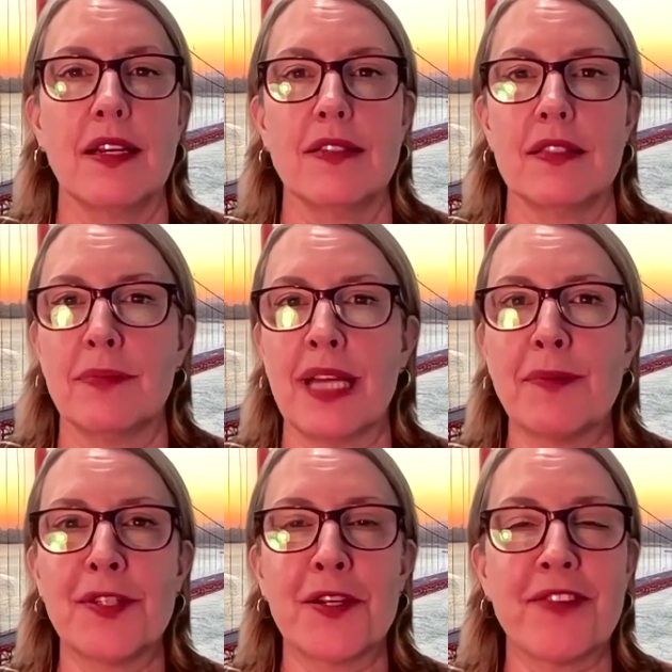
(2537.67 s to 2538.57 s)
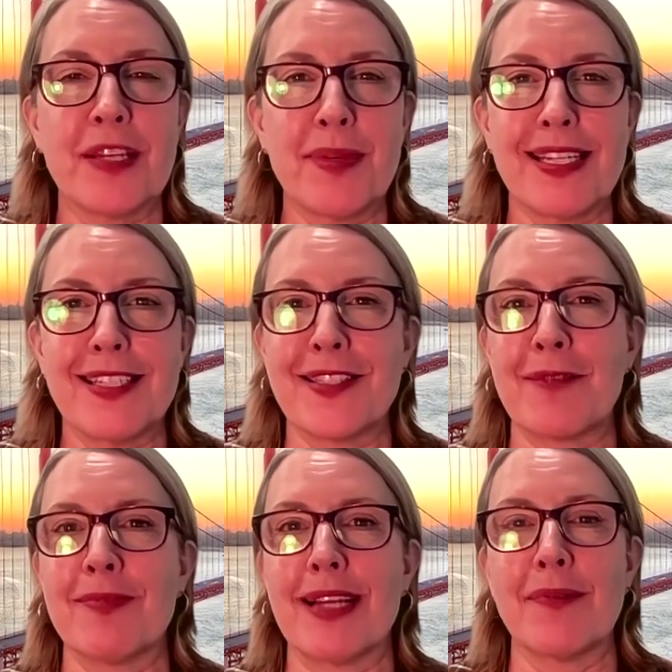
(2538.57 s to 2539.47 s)
sometimes they're VPs,
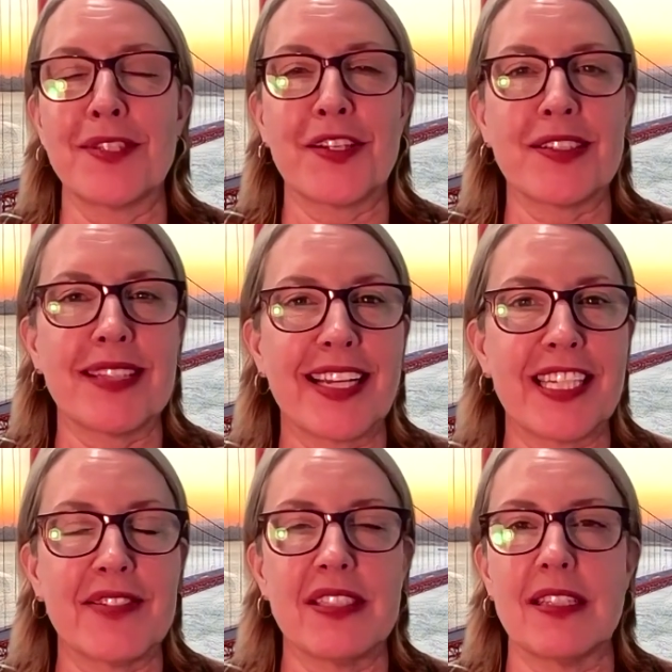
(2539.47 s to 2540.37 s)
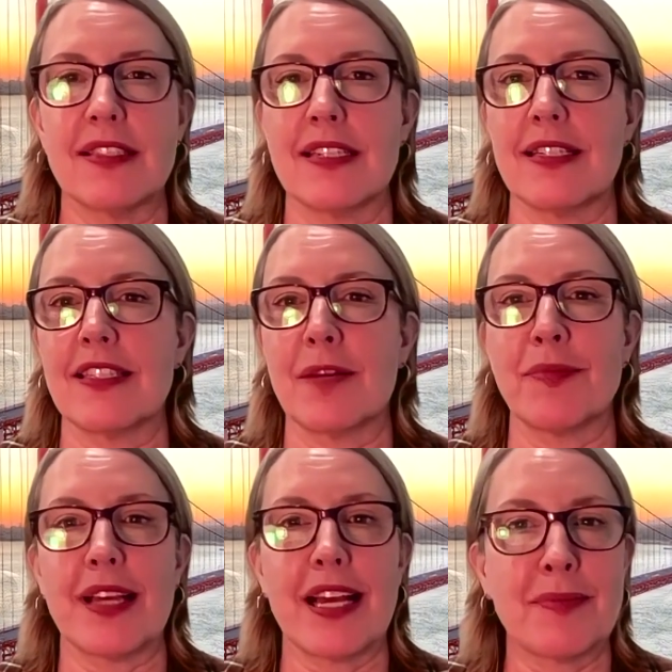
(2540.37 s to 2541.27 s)
sometimes they're executive assistants,
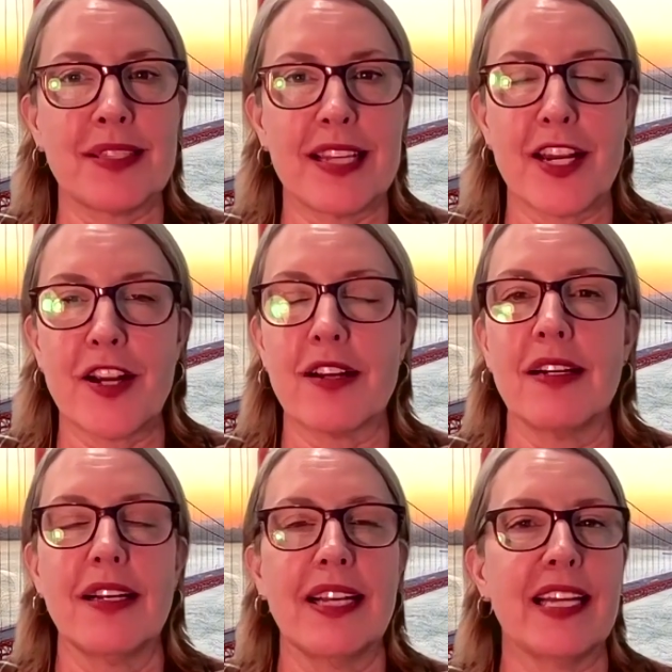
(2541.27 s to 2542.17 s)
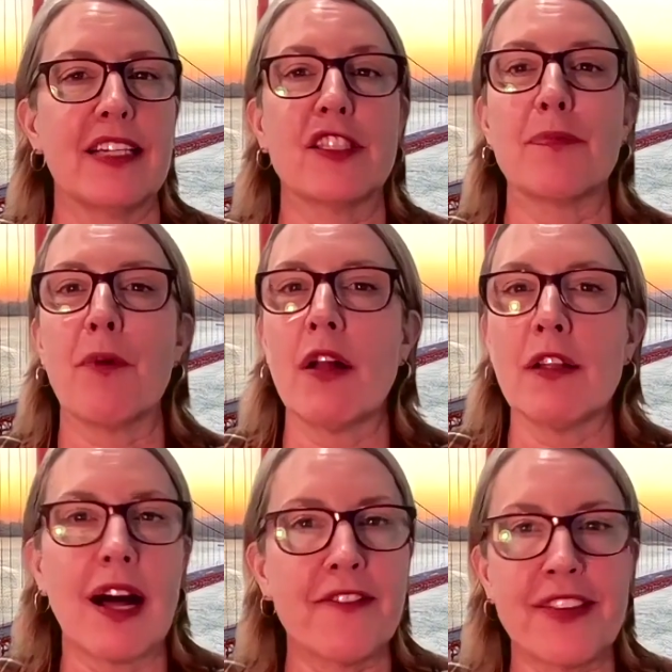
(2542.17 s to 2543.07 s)
sometimes they're in a small
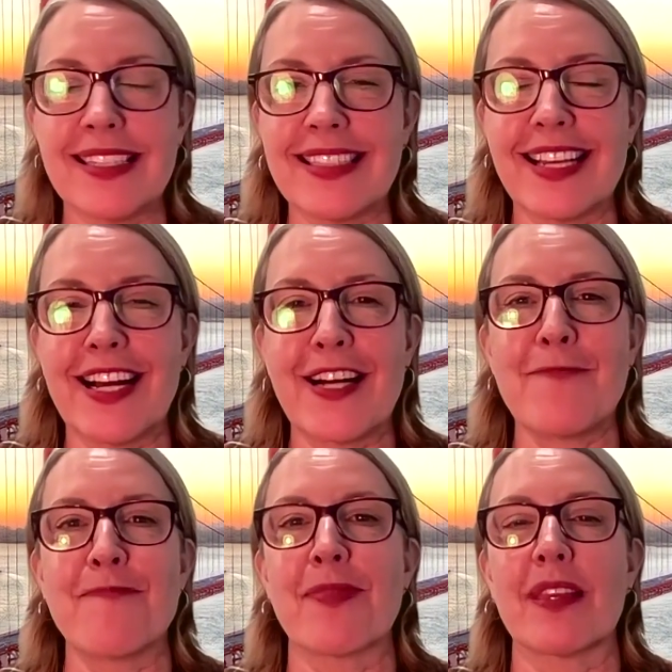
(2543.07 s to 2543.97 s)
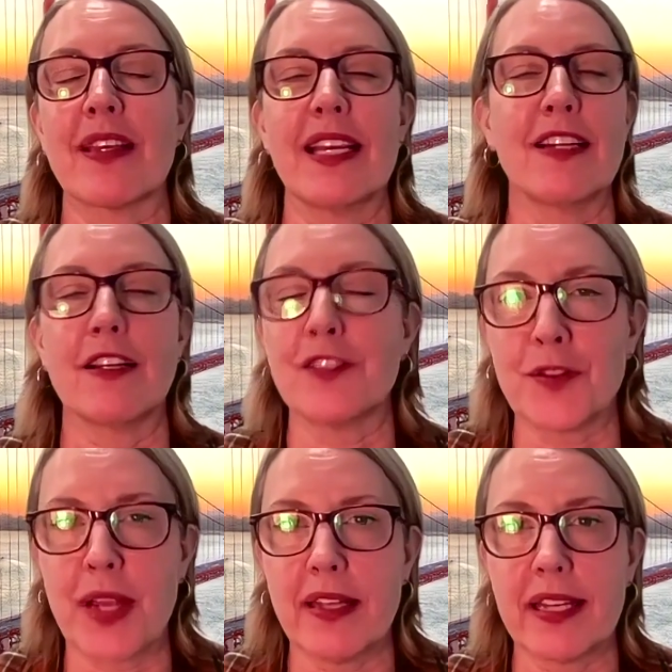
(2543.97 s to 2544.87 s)
office in
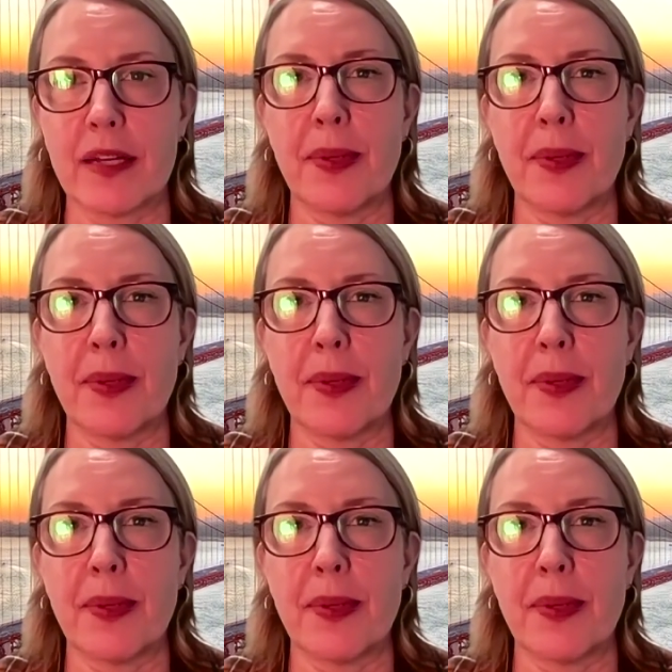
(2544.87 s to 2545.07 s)
Australia.